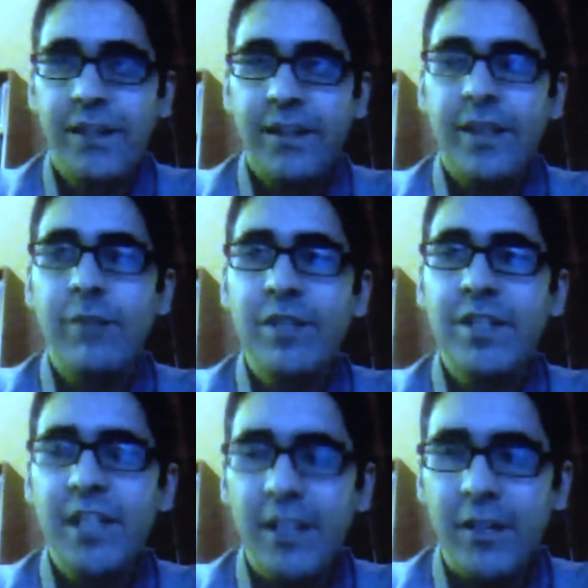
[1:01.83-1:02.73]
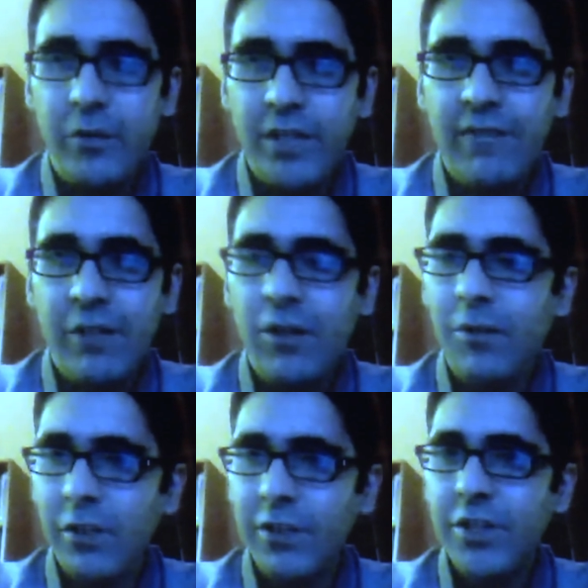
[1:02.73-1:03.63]
the mosquitoes have
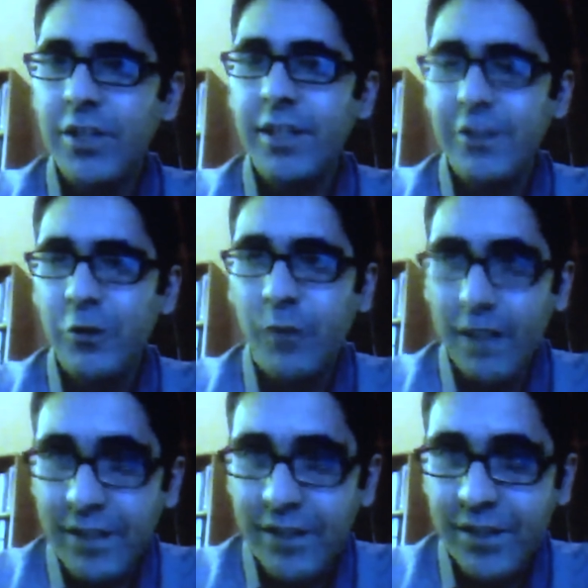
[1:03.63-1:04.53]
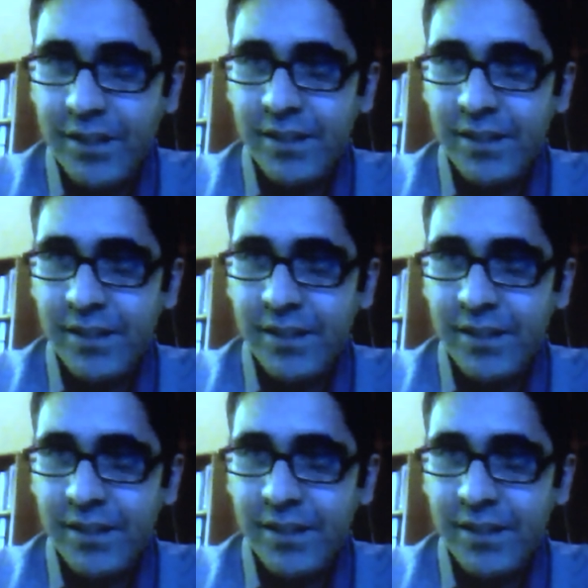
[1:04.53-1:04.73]
accomplished in two months.